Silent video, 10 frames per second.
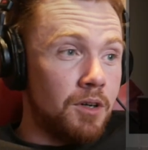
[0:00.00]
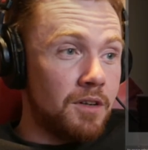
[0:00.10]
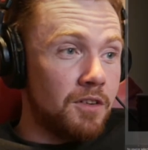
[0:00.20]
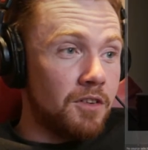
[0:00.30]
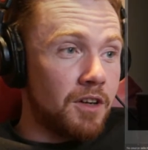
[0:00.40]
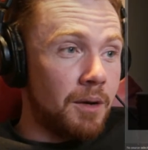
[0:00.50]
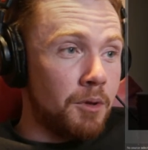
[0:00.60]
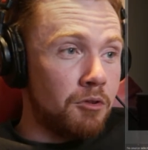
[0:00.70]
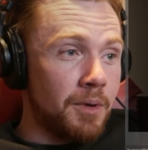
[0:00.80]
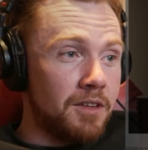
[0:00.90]
anymore. It's not
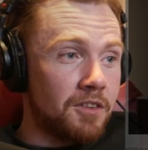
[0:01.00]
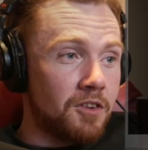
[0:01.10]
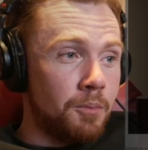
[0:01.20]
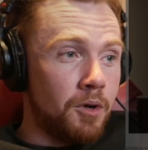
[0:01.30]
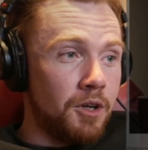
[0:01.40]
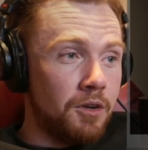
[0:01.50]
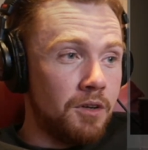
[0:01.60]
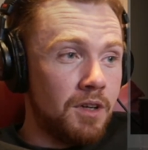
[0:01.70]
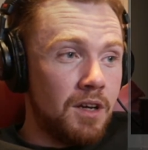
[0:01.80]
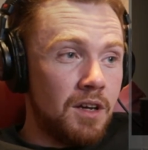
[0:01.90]
coming through my desktop
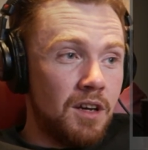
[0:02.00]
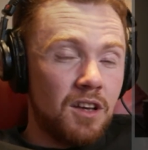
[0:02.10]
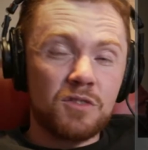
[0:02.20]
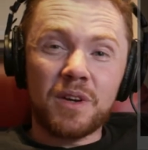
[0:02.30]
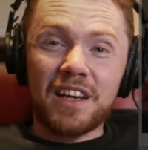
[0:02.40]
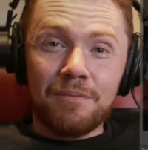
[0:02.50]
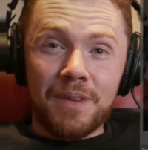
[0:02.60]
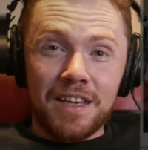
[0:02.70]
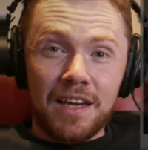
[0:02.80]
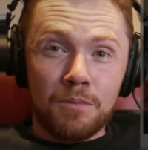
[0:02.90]
audio. So I can
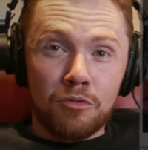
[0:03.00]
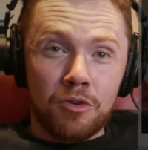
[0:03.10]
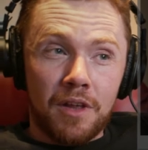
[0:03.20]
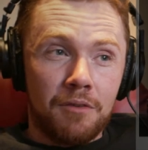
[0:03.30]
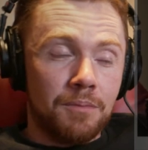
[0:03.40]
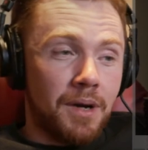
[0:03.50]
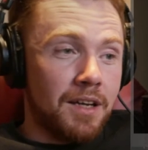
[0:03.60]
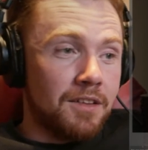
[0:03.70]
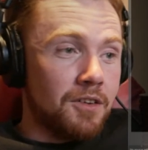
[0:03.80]
have my game through that one